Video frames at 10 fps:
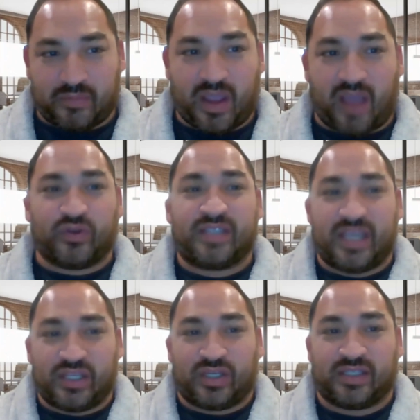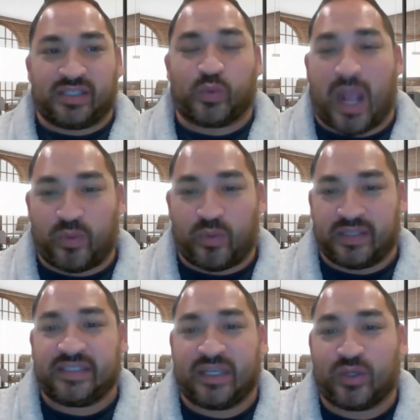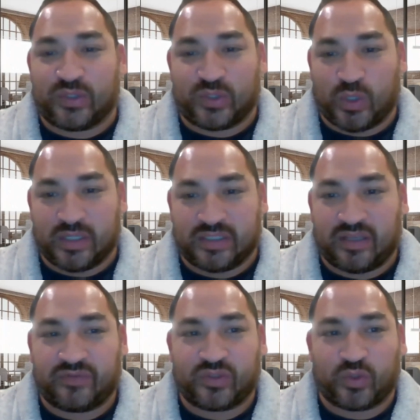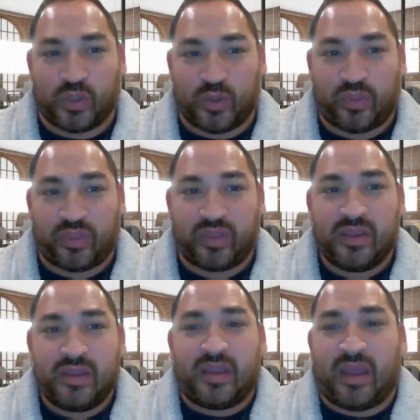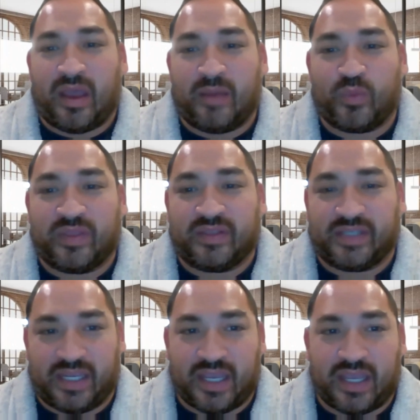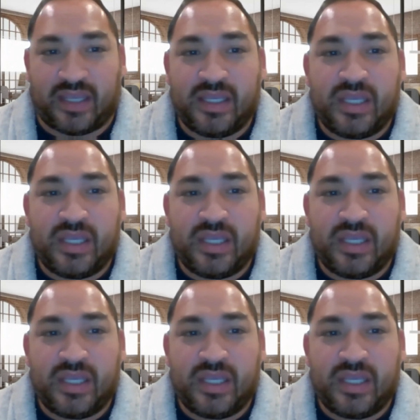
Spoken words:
conversation is around this single source of truth with data.